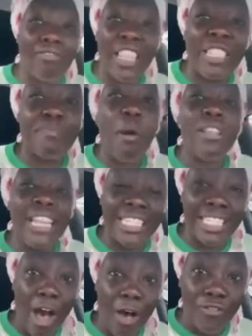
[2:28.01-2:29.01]
these
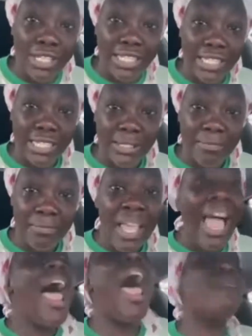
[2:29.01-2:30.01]
police officers.
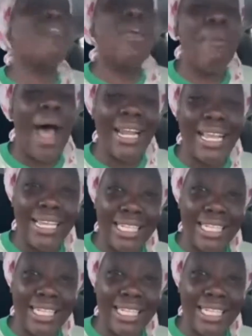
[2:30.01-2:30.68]
Everybody